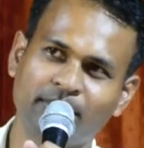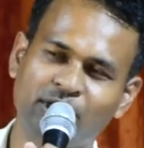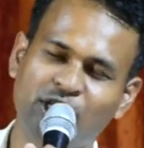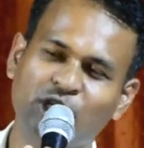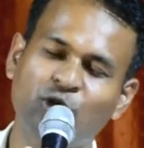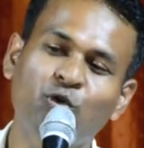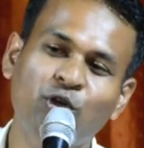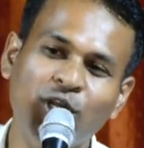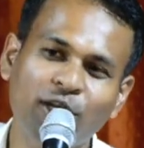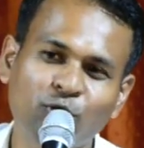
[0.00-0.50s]

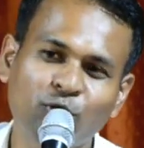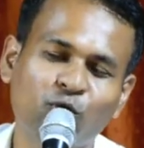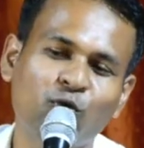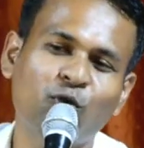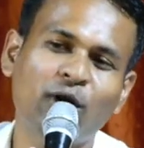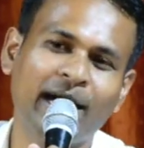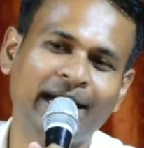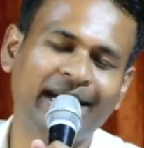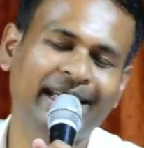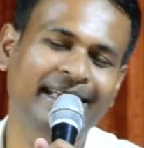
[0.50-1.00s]
Jehudi
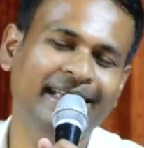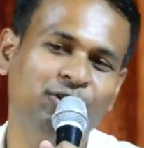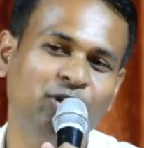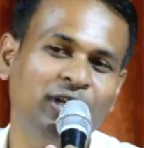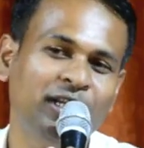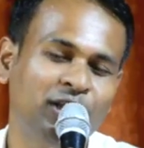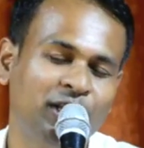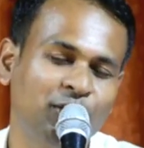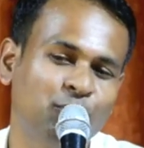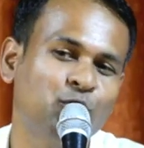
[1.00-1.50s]
nuhua
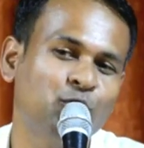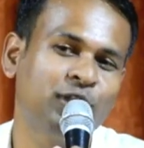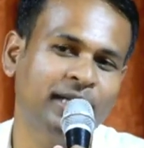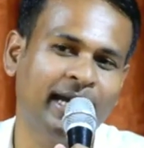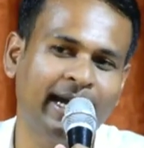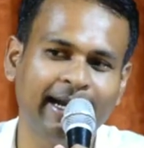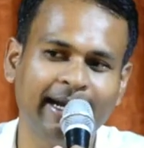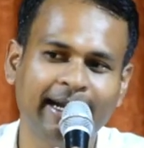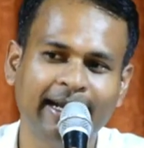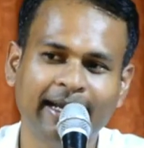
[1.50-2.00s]
ejoni
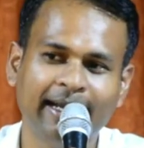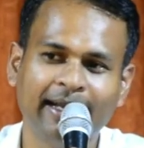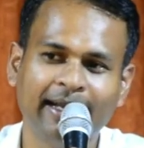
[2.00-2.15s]
tiruta